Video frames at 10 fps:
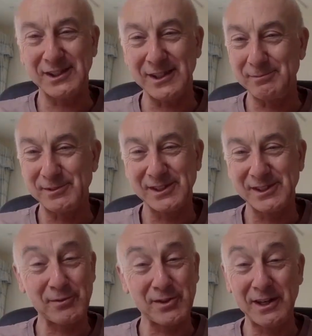times.
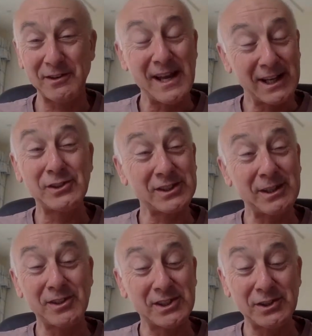Yeah. So
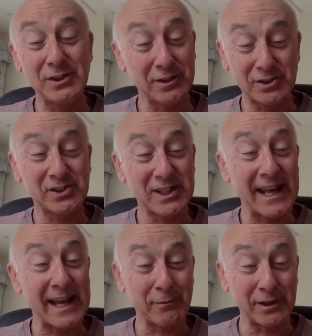sometimes it's not just the
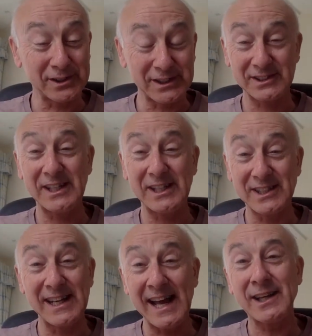language; it's
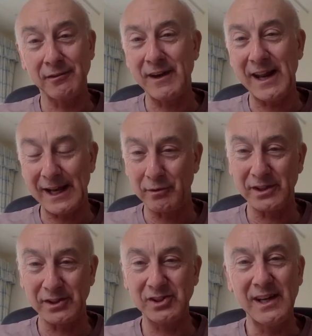the lack of
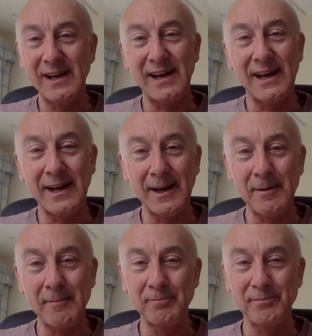language,
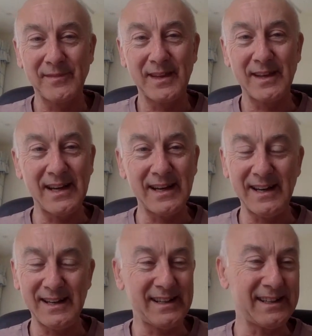and
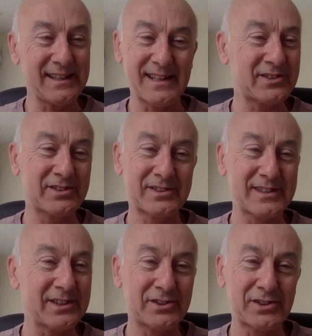that's
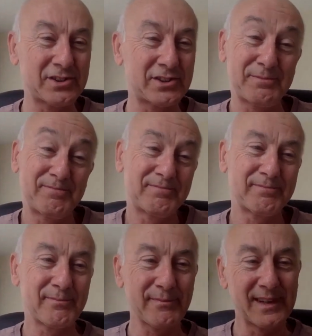just
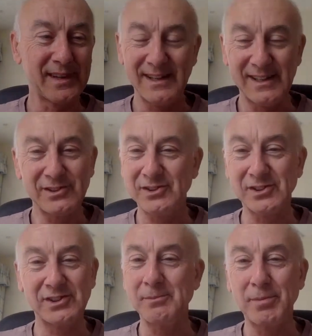a
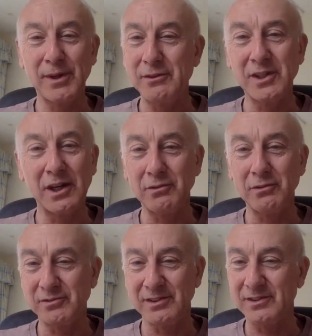simple end
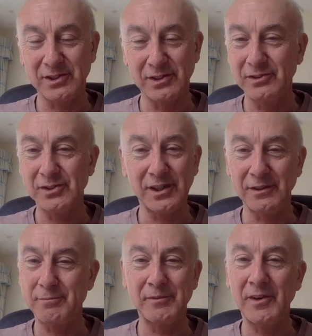goal to not
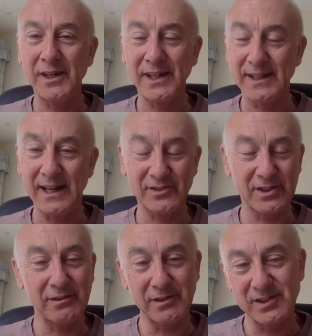have provided that.
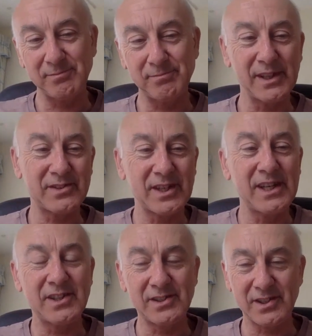So it's
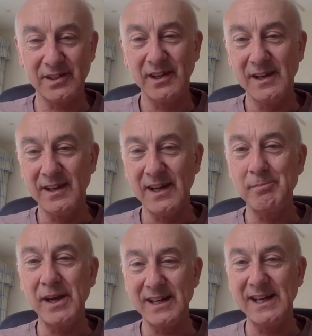easy to
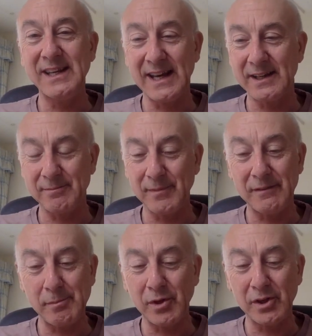immediately get
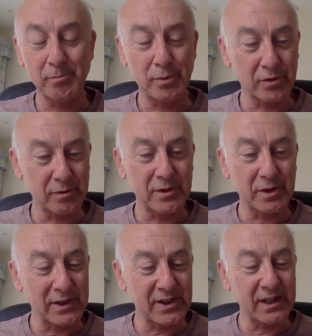everybody on board. The
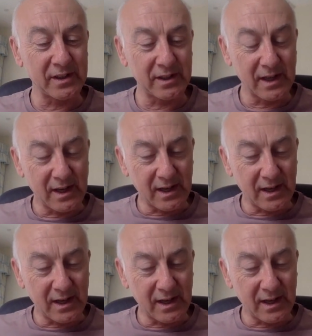one thing